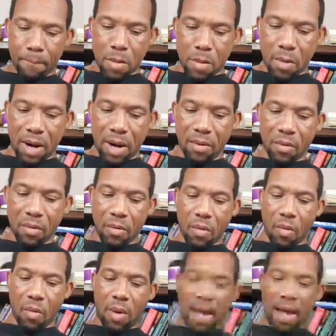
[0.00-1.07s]
All right.
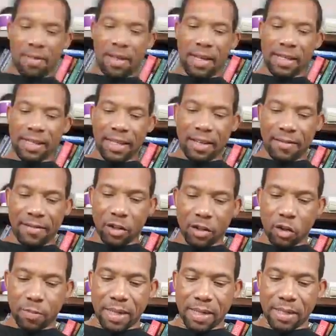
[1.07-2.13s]
While these
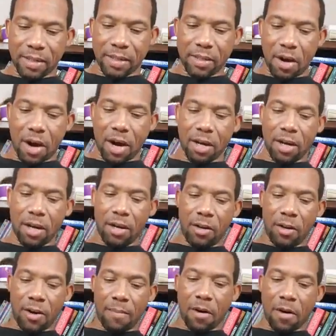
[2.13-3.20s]
individuals may start a
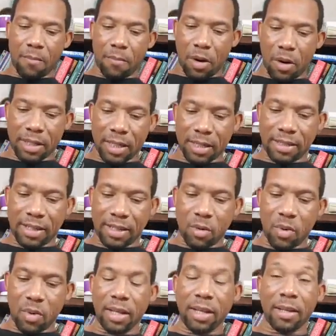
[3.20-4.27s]
number of projects, they
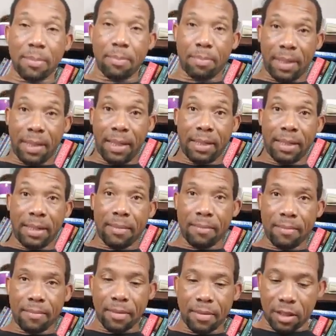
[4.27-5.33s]
rarely complete them.
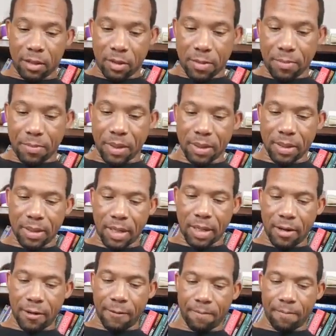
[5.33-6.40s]
This is what the book is saying.
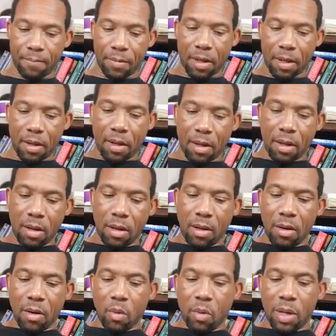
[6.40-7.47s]

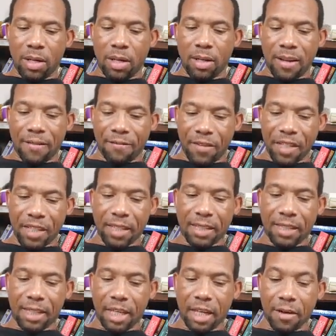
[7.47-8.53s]
With a
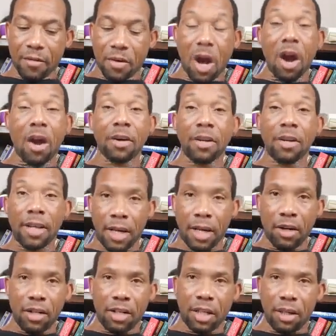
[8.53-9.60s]
deficiency of cardinal
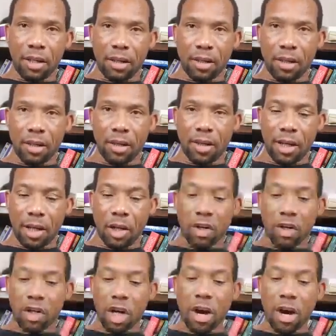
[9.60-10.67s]
energy in your
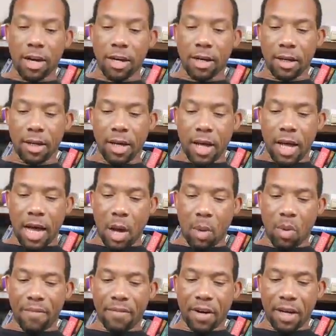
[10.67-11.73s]
chart,
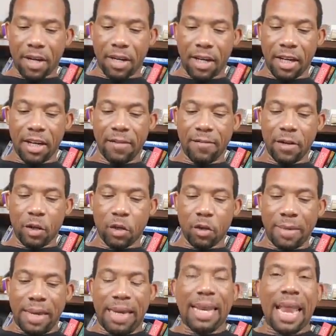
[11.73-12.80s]
however, an individual
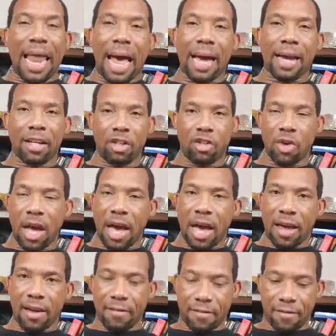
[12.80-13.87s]
may lack
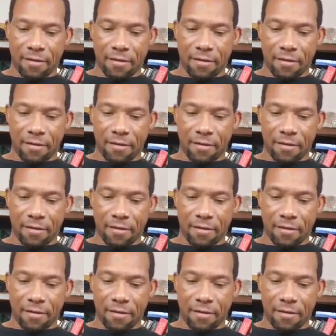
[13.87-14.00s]
drive,